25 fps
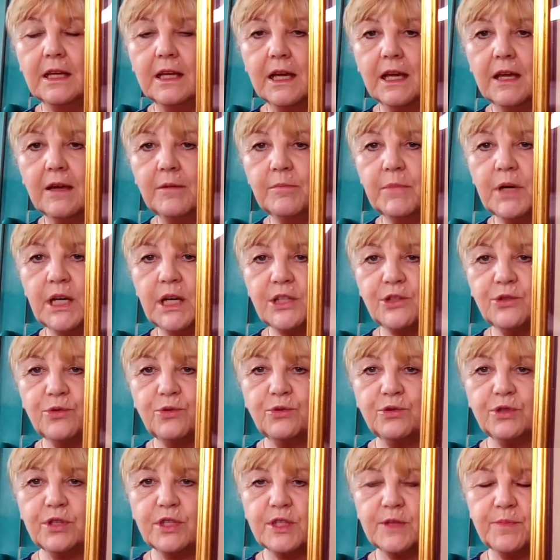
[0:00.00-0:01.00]
Uh, my
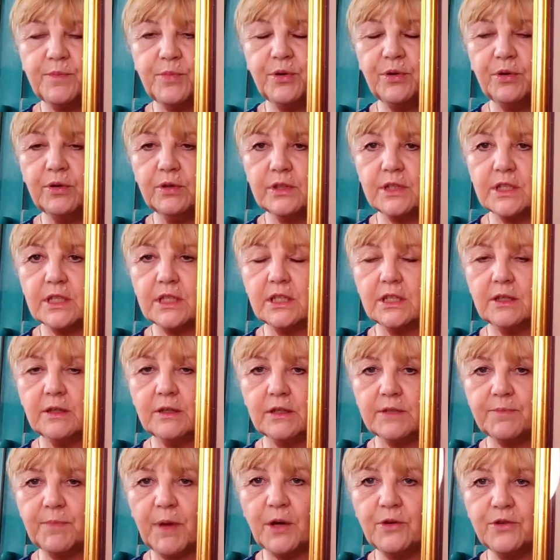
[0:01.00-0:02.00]
daughter's put a
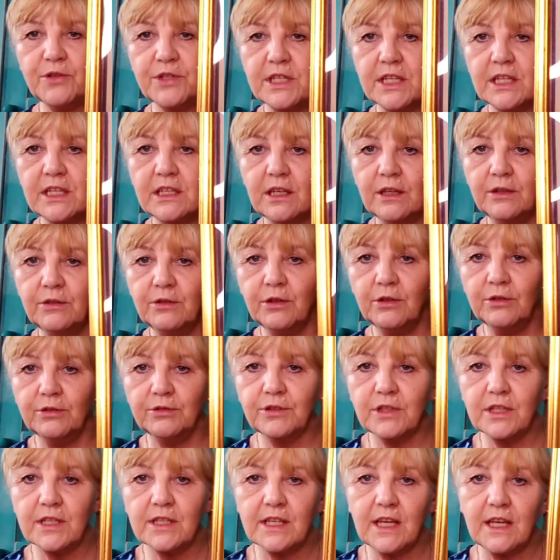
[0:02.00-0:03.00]
post-it note
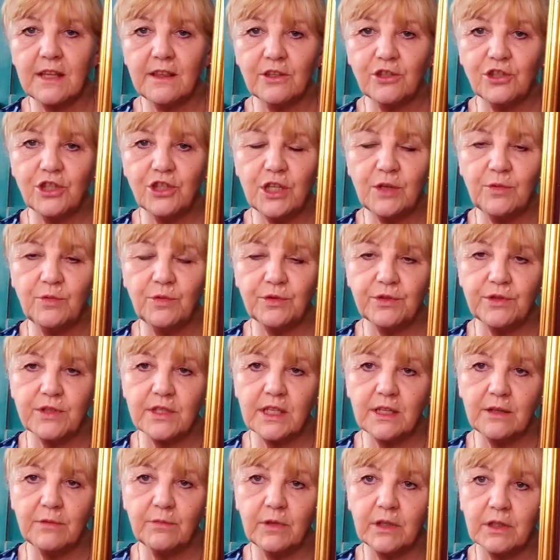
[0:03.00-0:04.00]
on to say that she wants
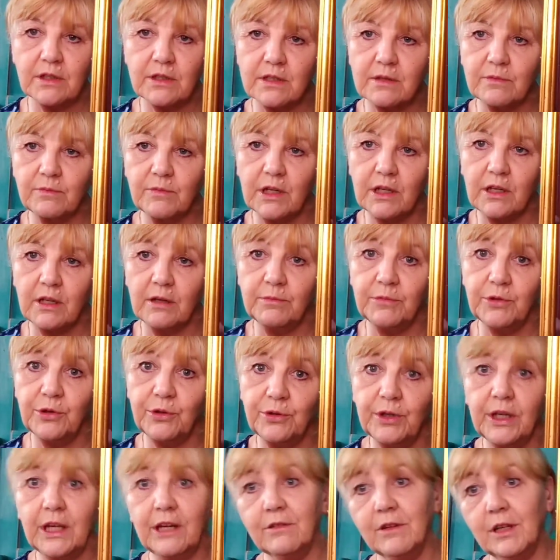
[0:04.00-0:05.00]
it once when I'm
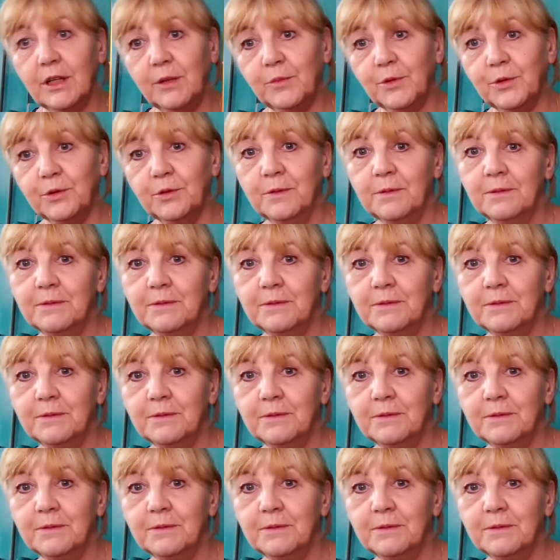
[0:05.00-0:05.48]
not here anymore.